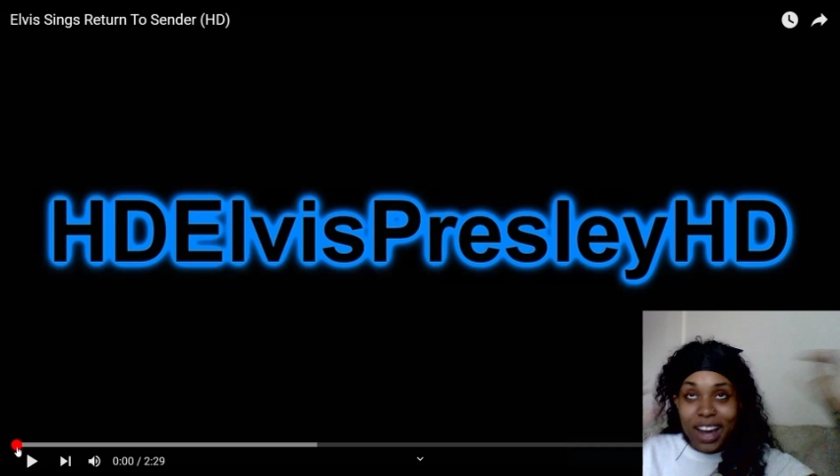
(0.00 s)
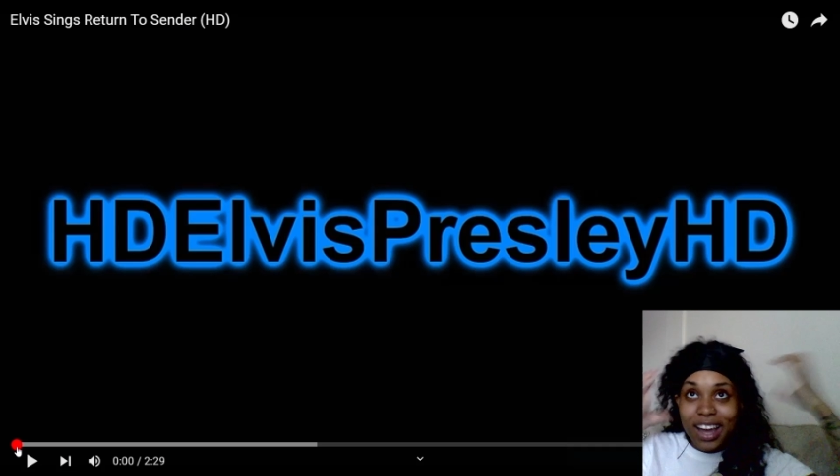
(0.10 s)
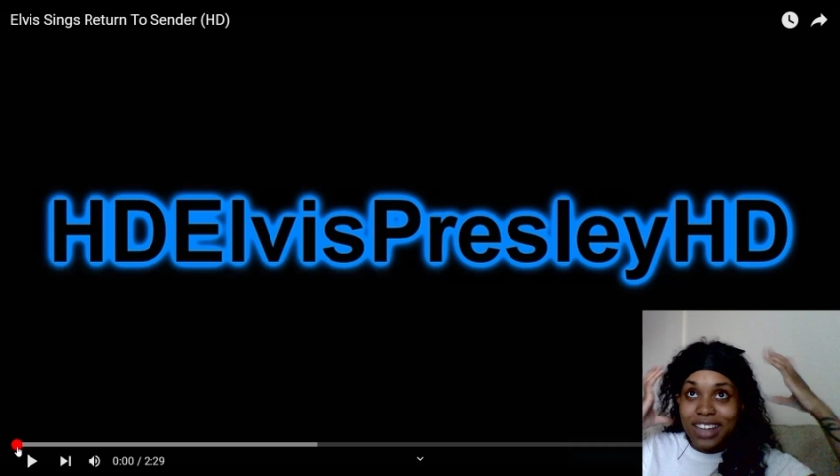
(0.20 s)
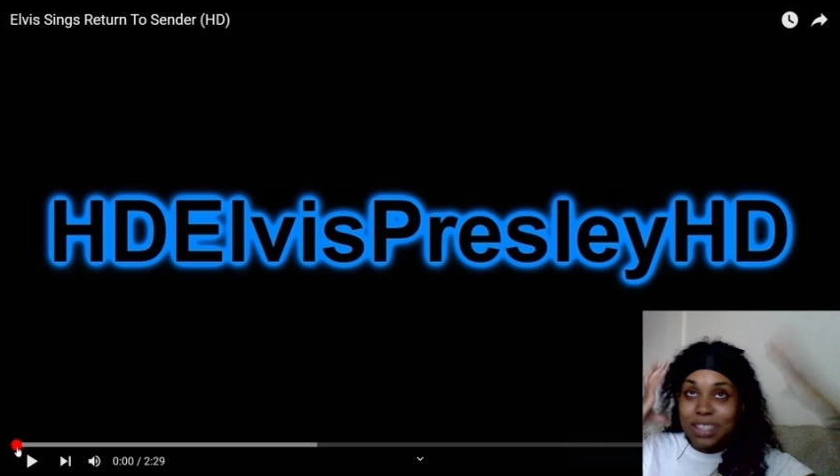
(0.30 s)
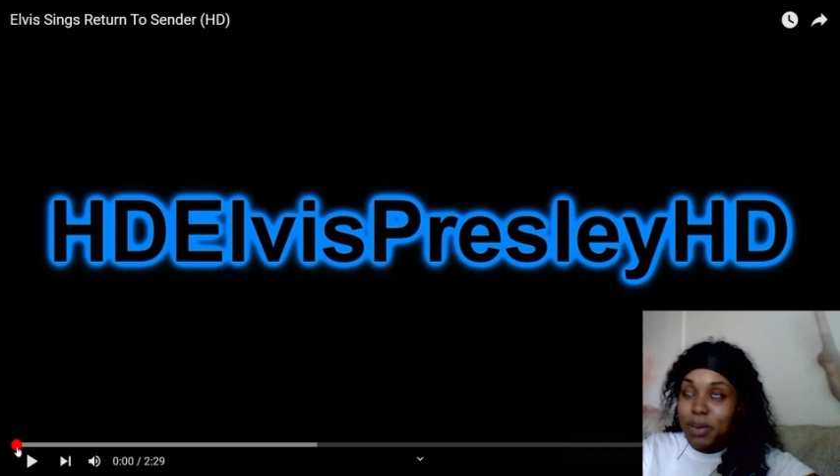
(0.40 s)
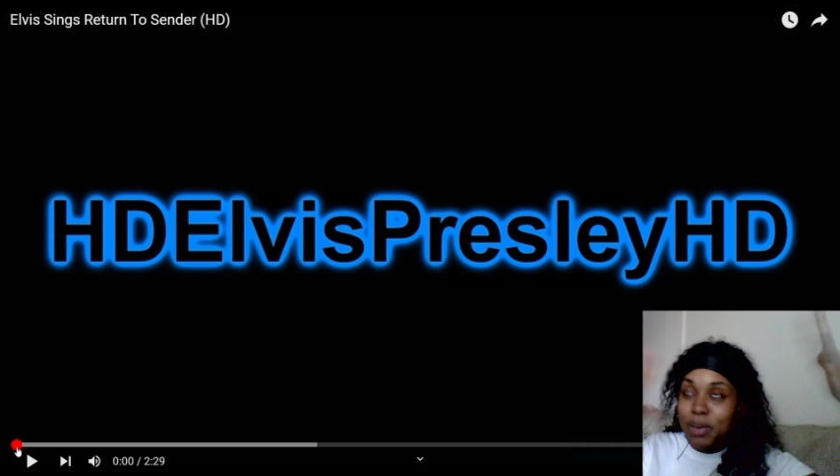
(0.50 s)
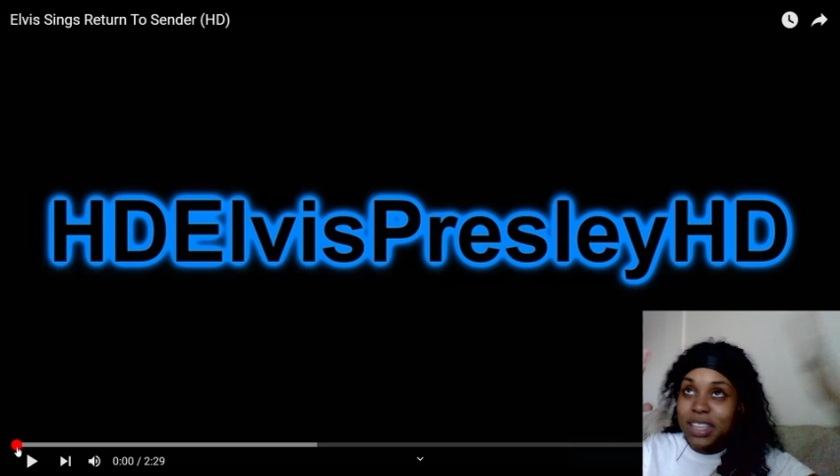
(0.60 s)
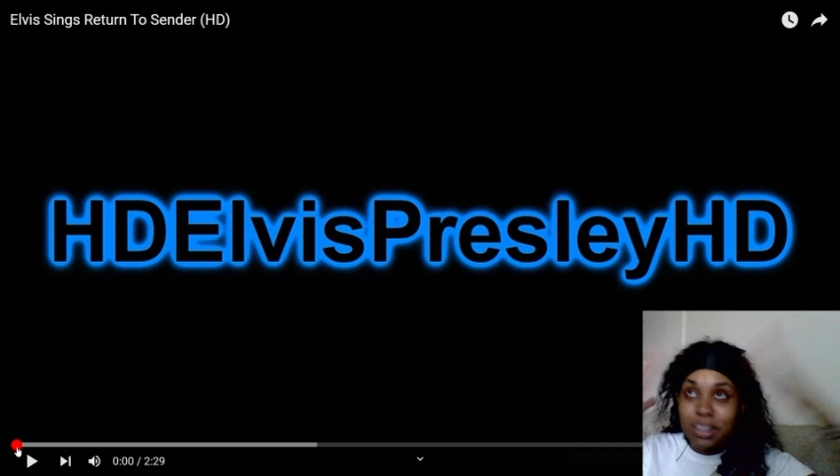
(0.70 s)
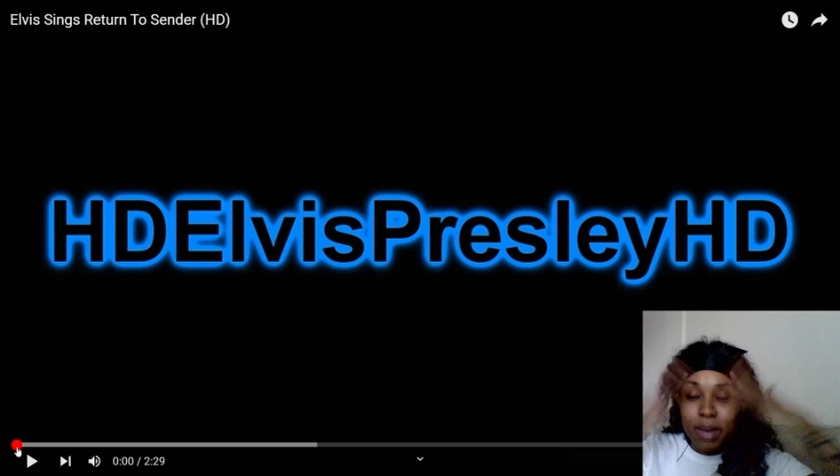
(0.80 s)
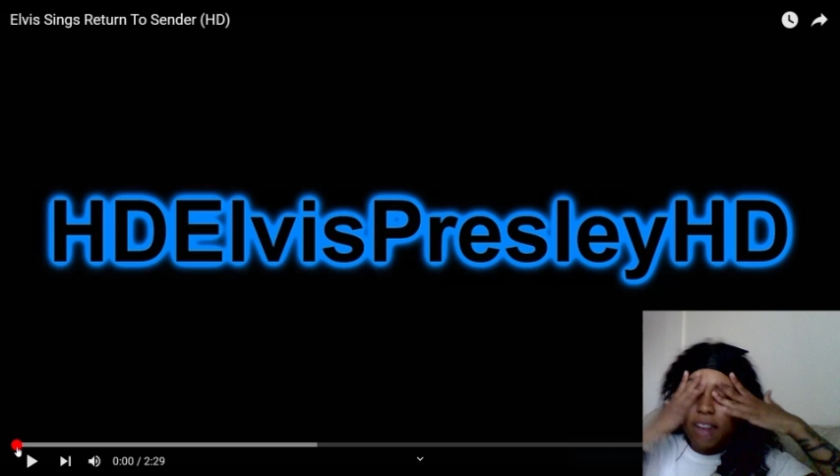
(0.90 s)
gotta space
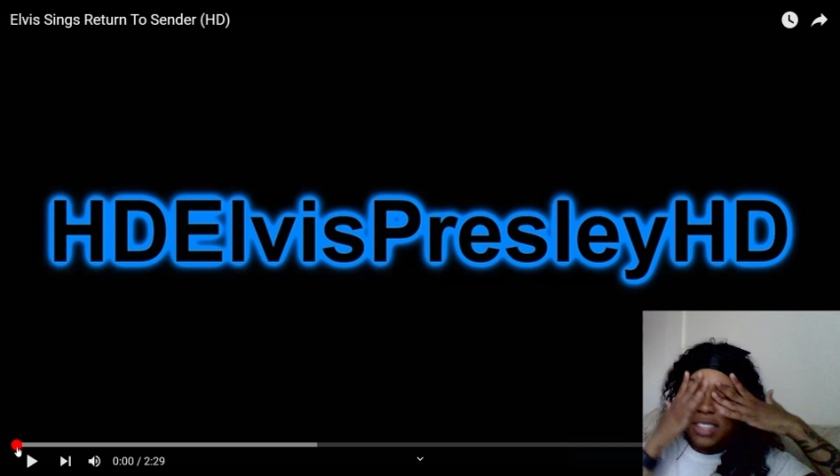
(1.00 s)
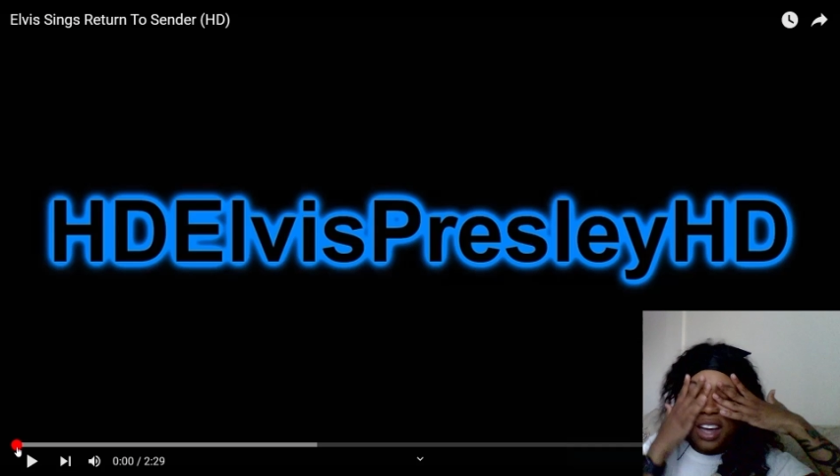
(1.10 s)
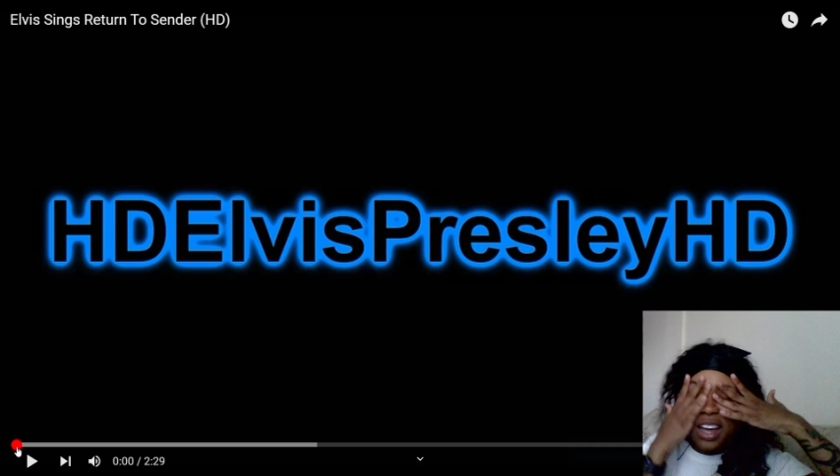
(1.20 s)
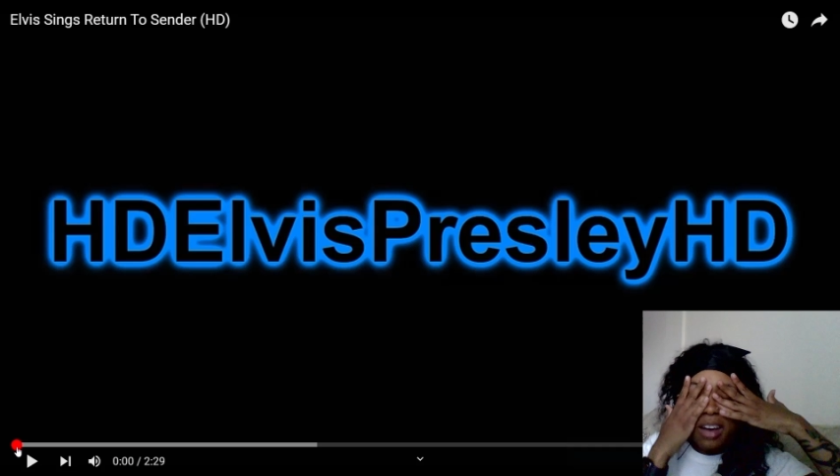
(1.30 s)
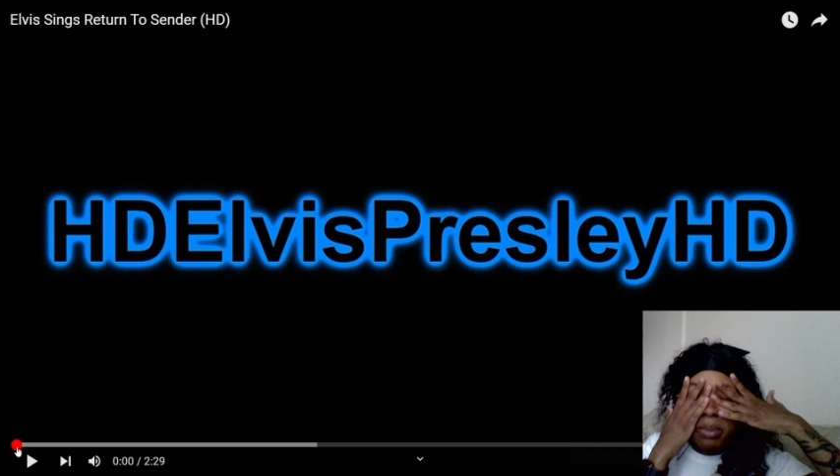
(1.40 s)
them out, y'all.